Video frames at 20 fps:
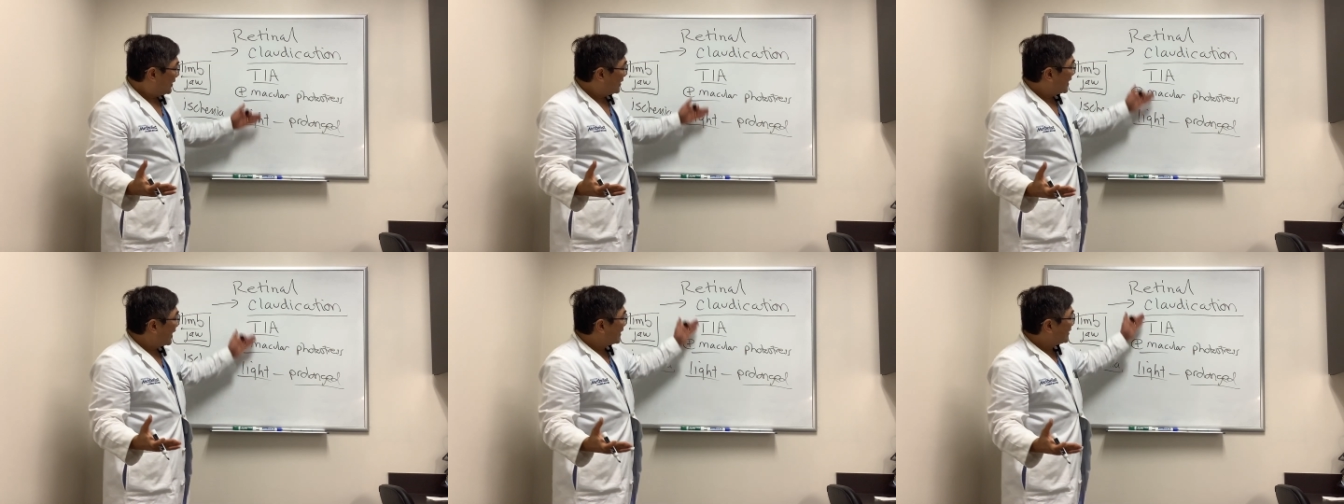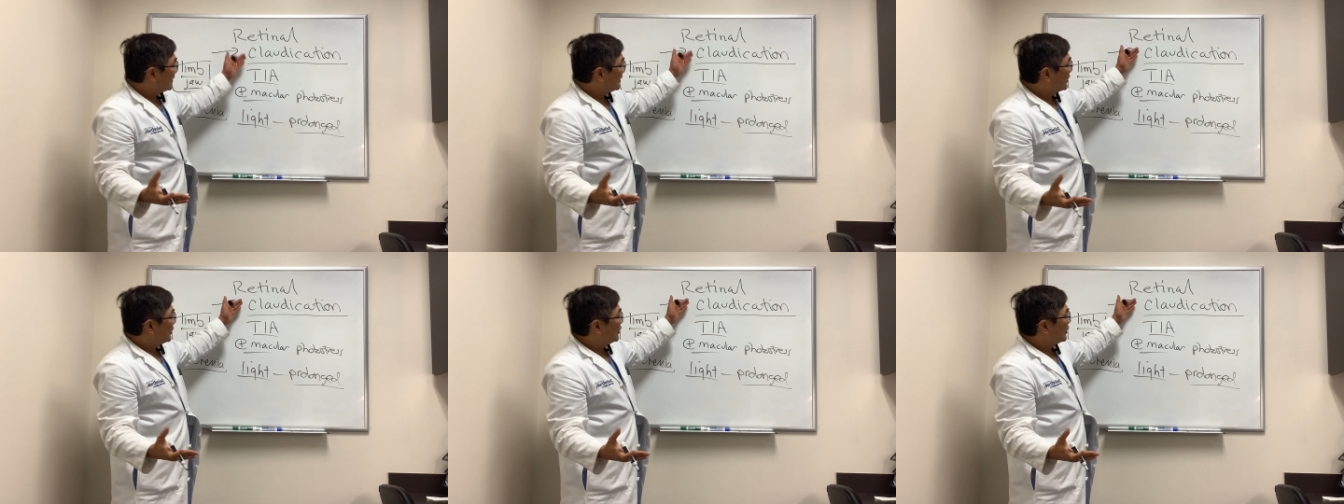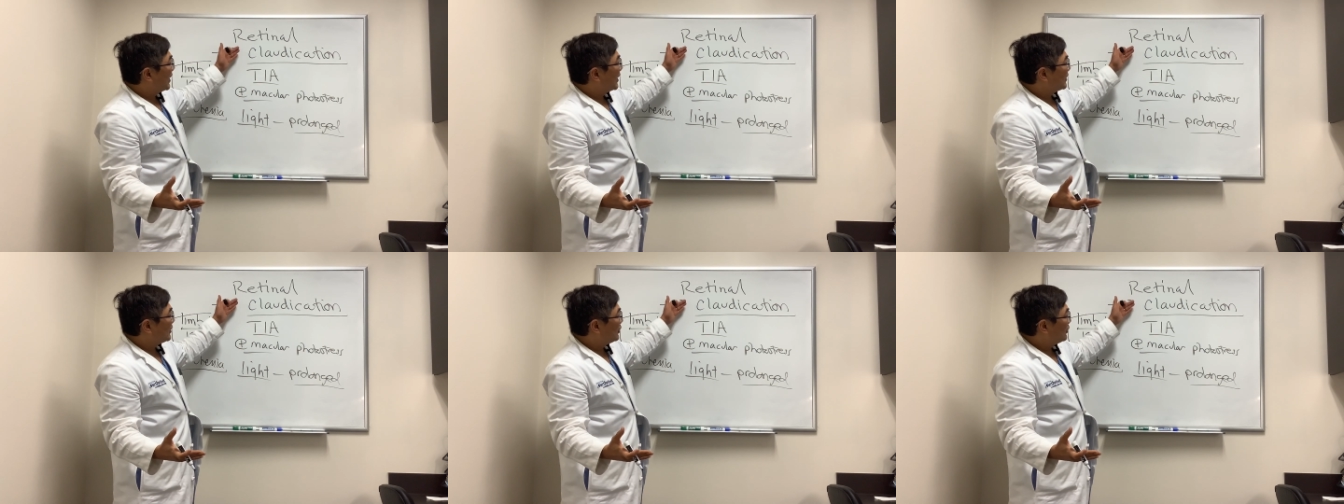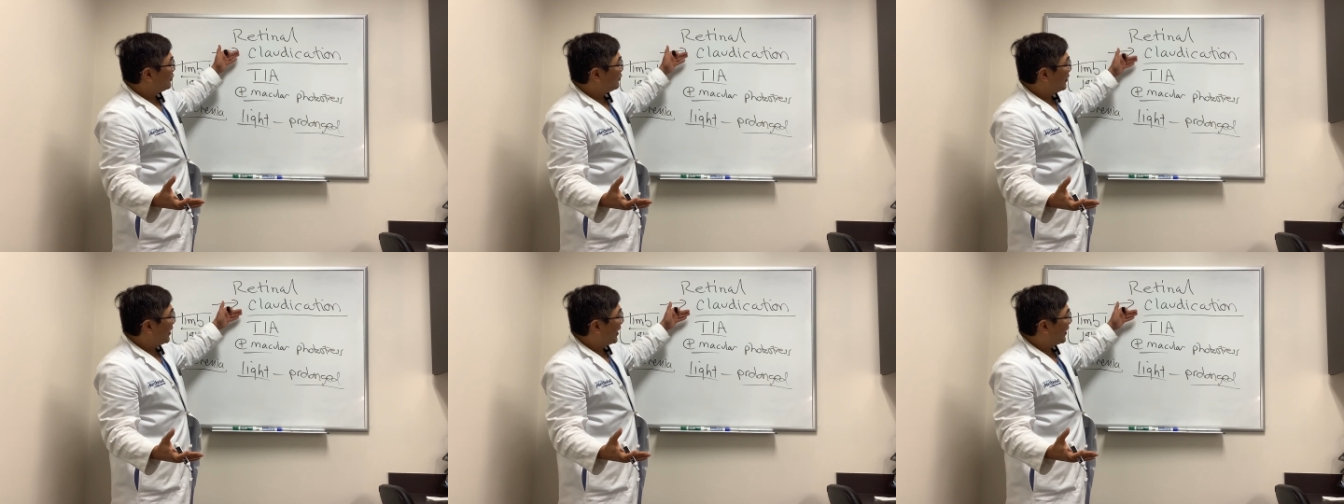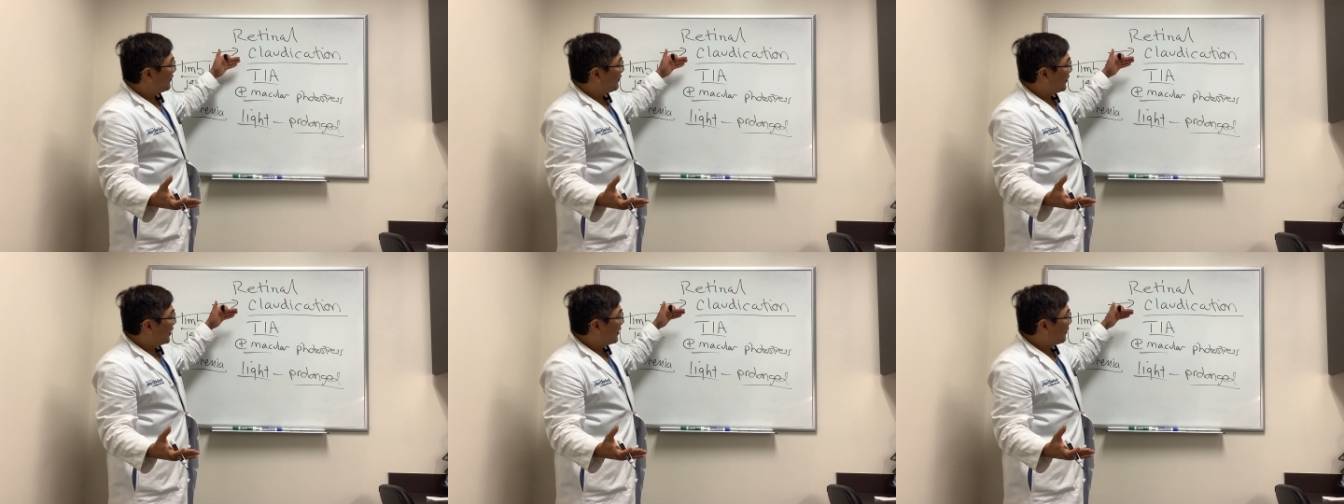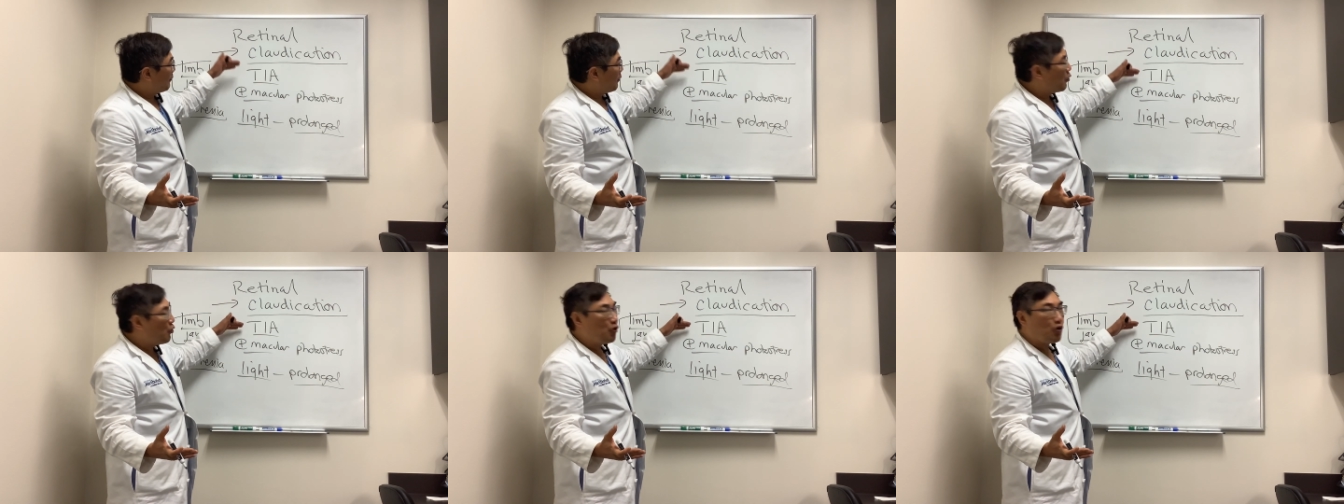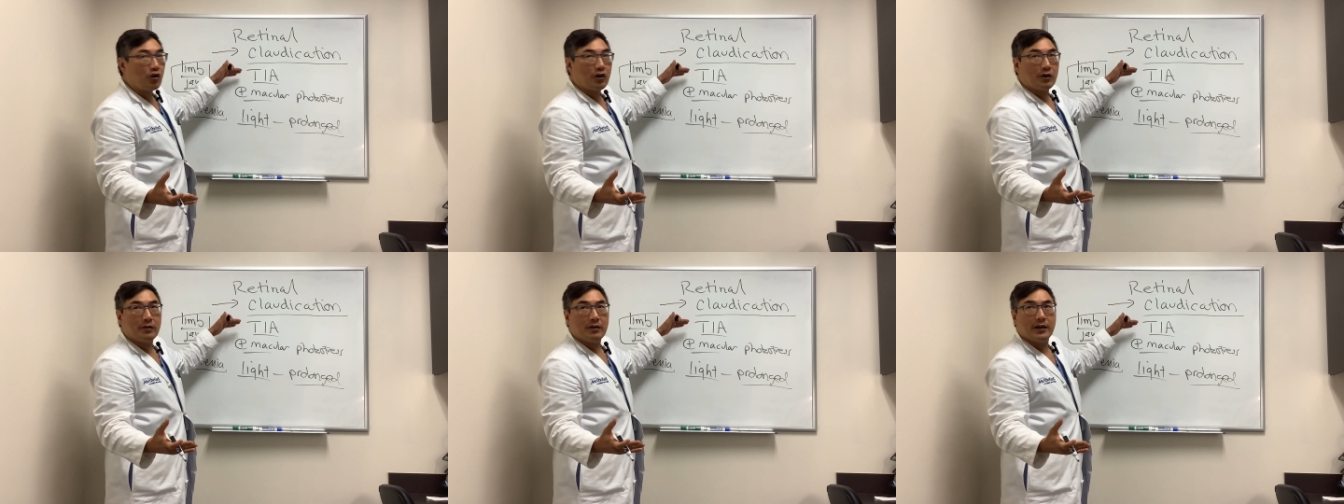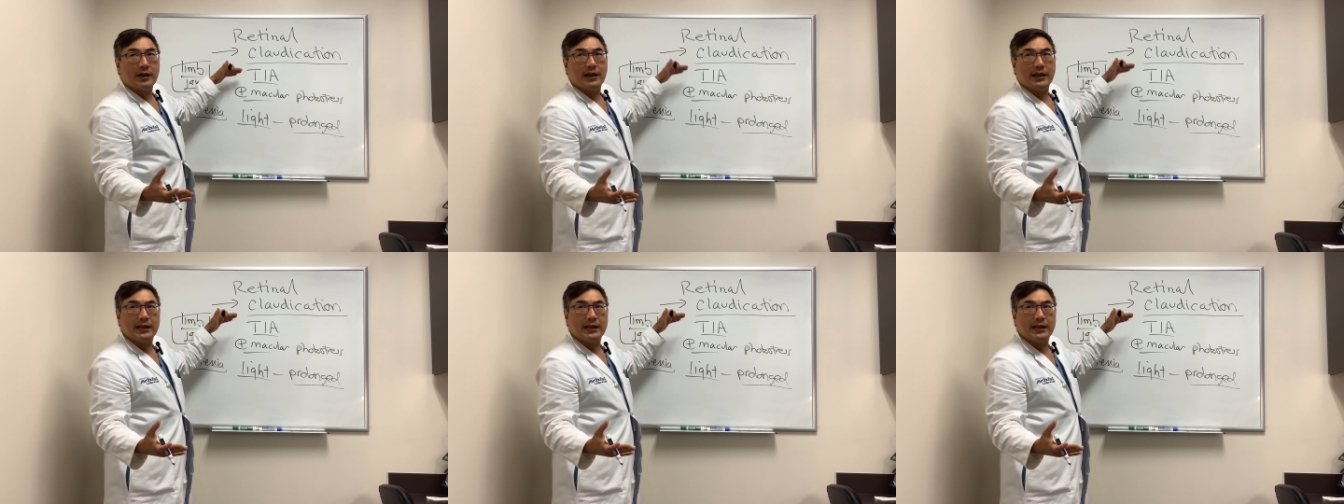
That suggests you have poor